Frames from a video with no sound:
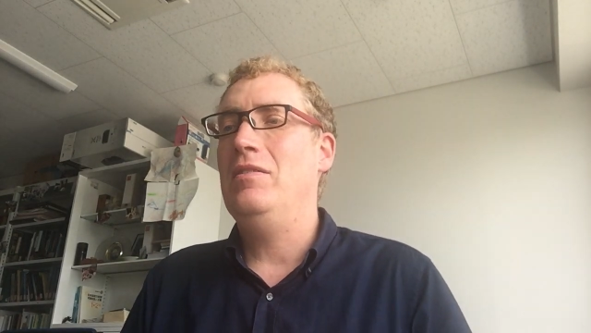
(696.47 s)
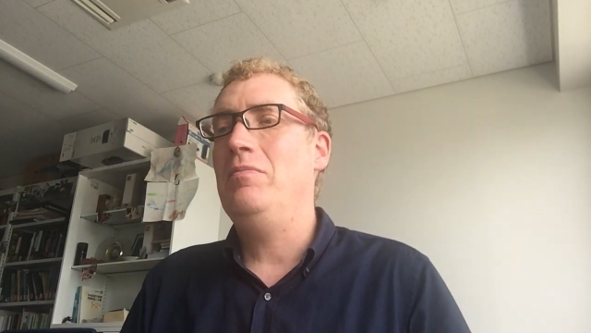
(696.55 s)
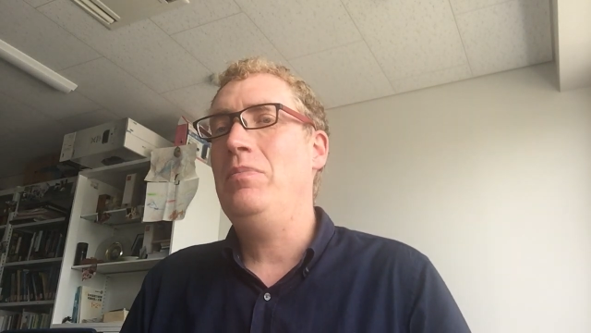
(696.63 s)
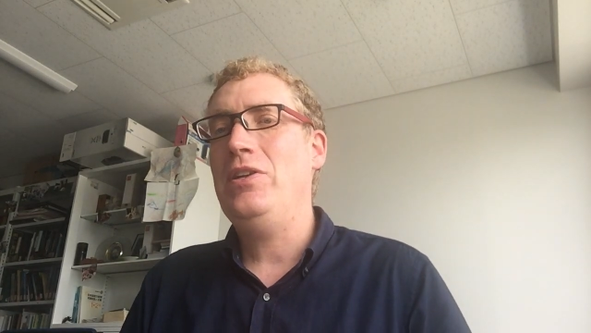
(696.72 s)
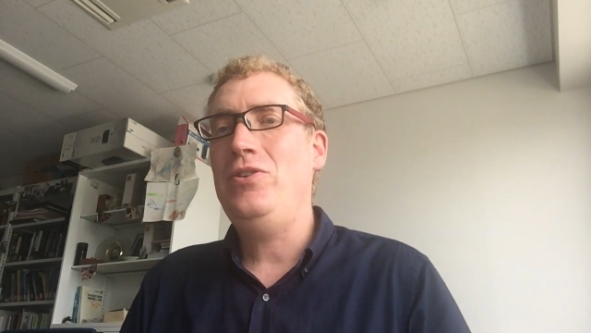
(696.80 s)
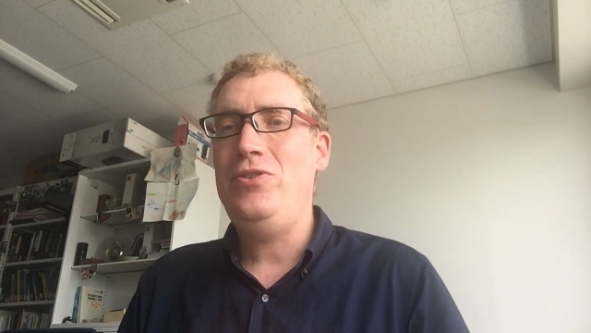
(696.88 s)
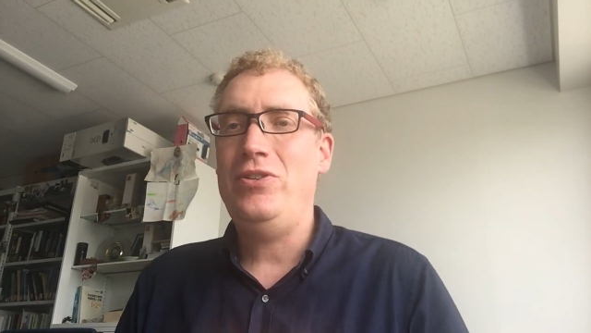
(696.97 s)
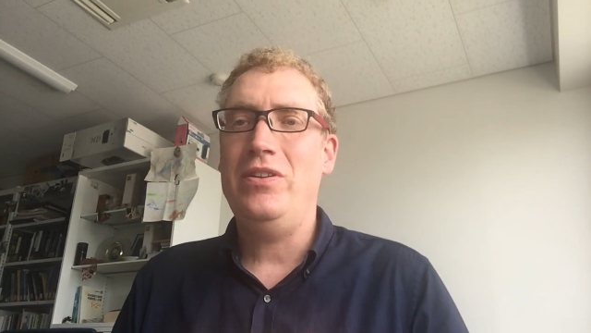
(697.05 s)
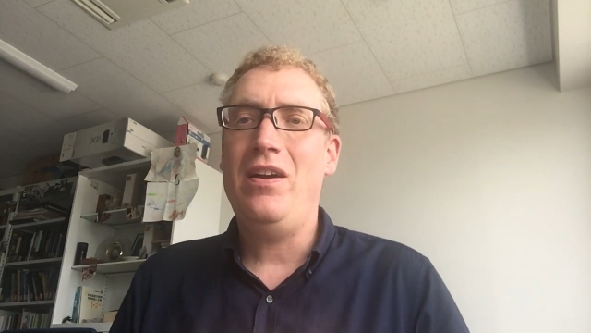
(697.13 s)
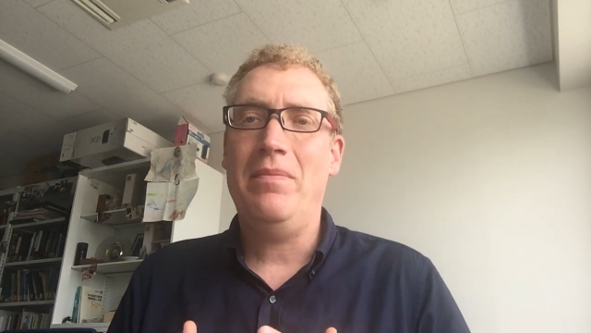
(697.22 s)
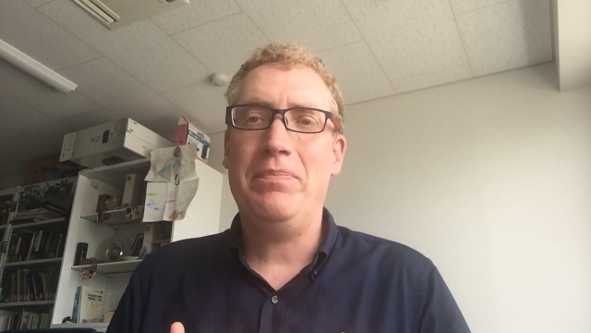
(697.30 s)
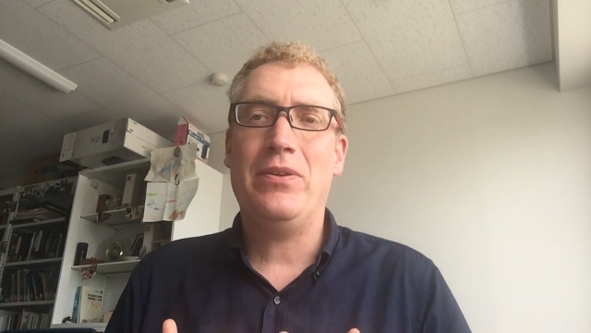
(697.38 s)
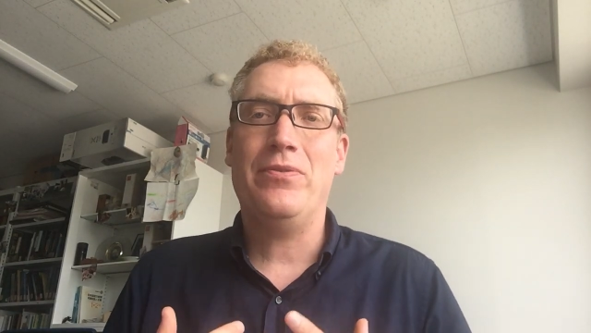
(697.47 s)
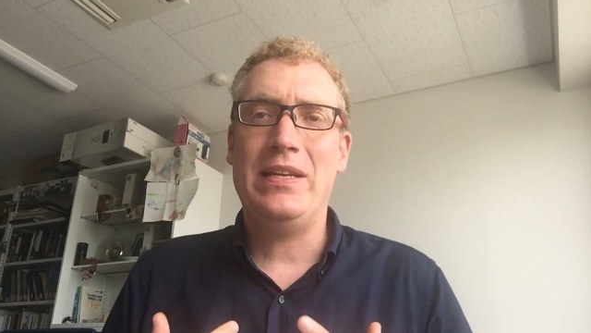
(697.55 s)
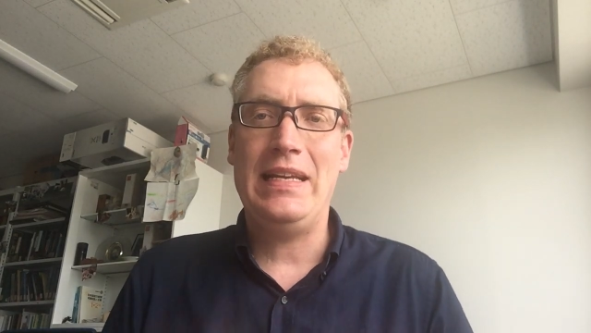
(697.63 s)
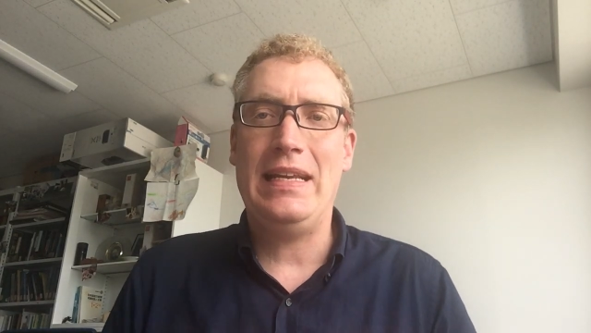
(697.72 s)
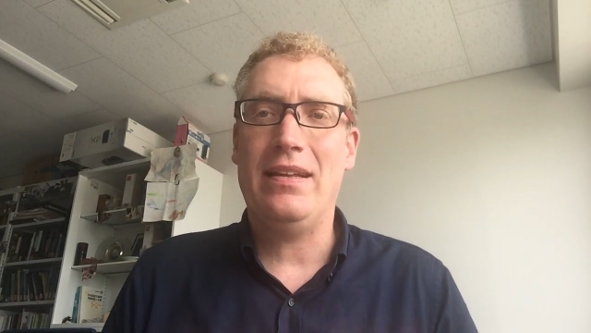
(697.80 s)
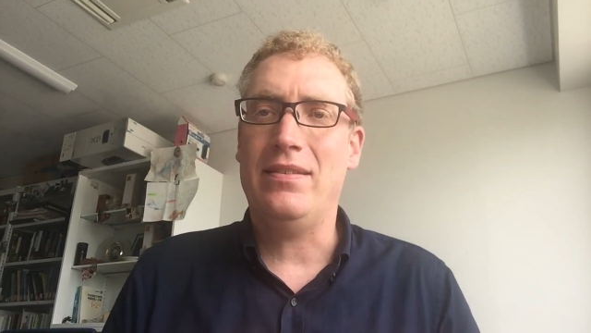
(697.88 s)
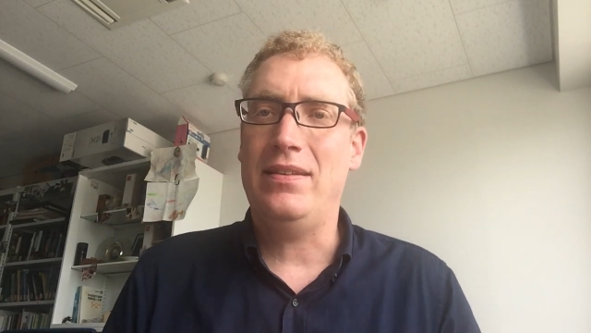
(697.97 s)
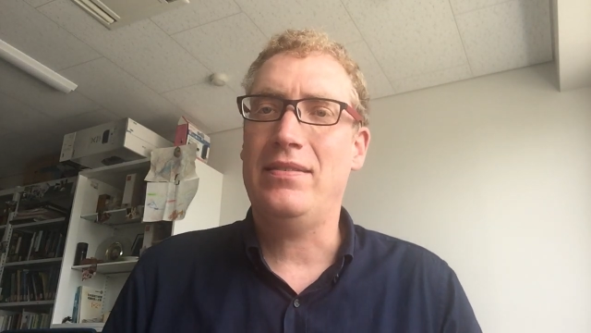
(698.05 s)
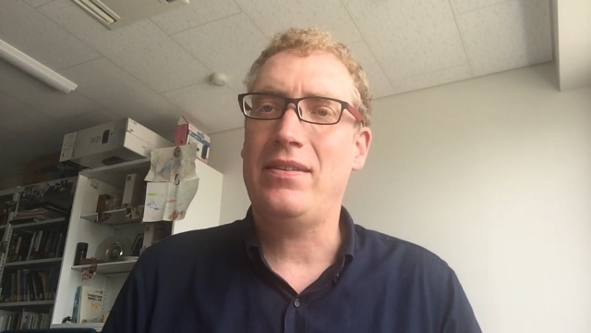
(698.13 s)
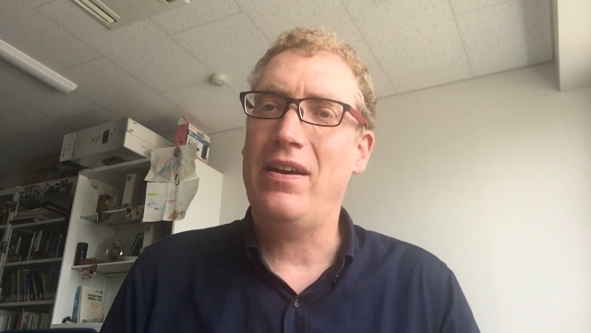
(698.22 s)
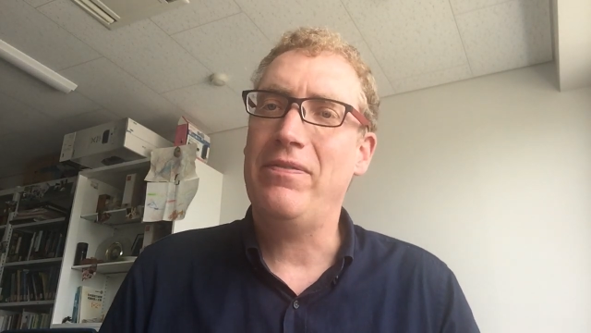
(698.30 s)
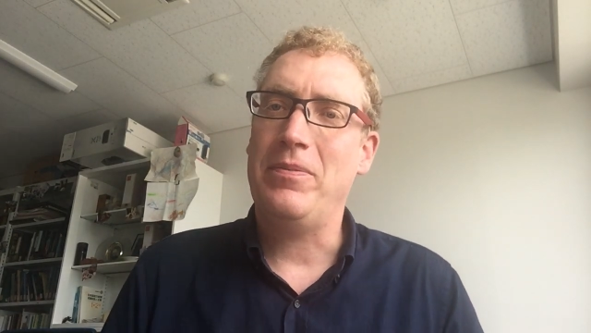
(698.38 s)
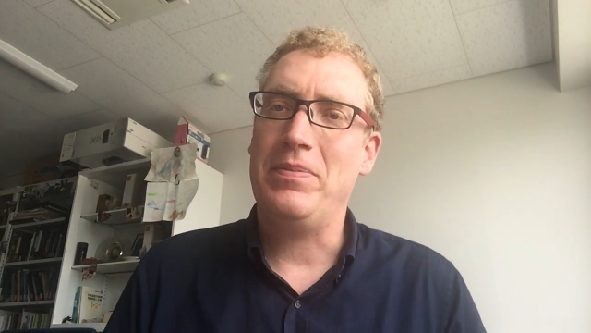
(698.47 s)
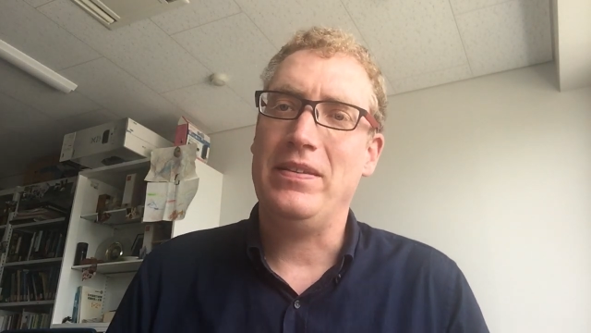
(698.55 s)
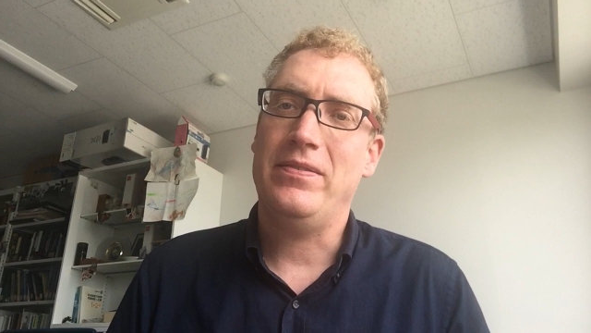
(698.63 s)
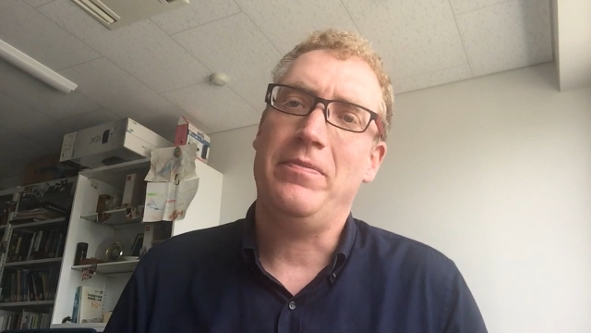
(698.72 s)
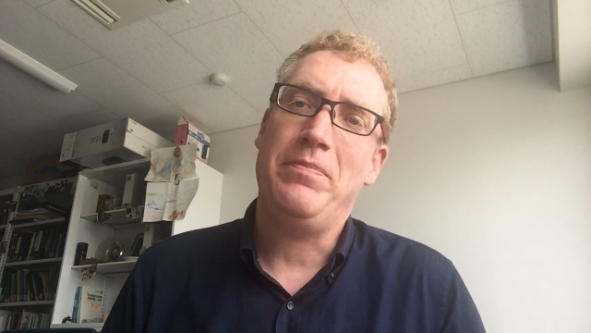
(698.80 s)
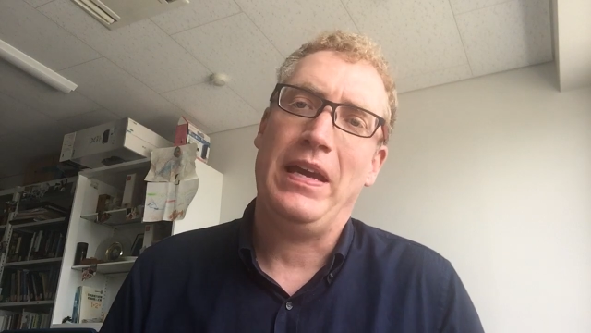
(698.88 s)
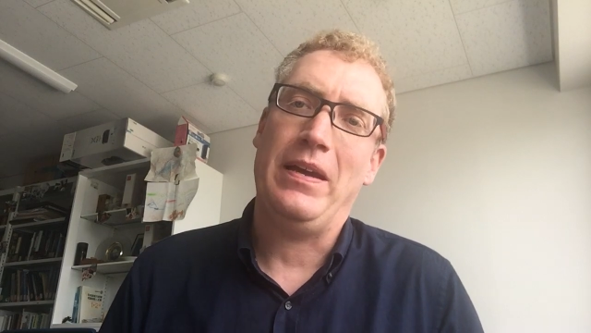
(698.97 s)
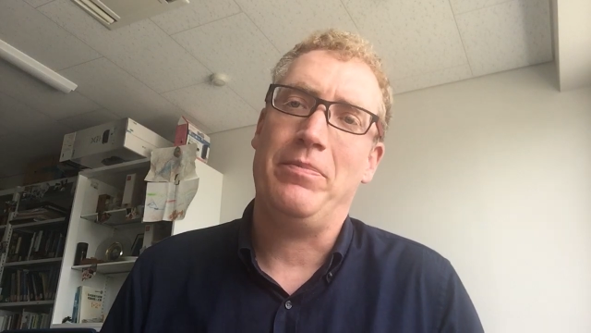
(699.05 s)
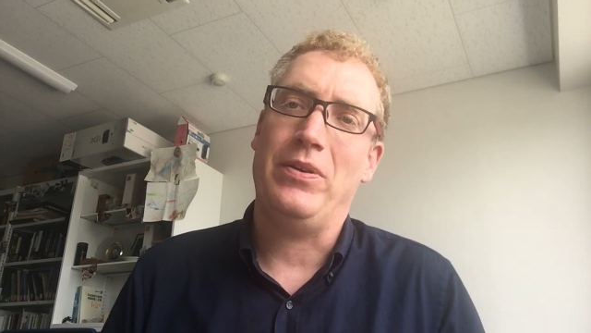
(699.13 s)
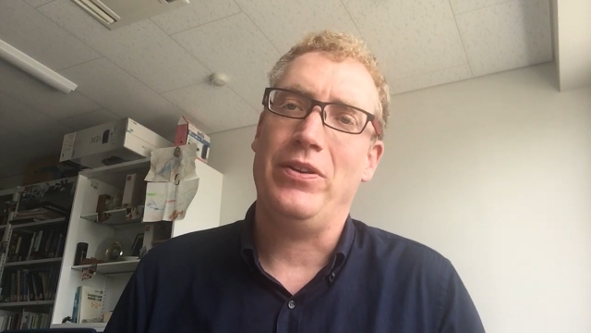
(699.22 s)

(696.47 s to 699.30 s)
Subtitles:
but you should not be reading this off a piece of paper.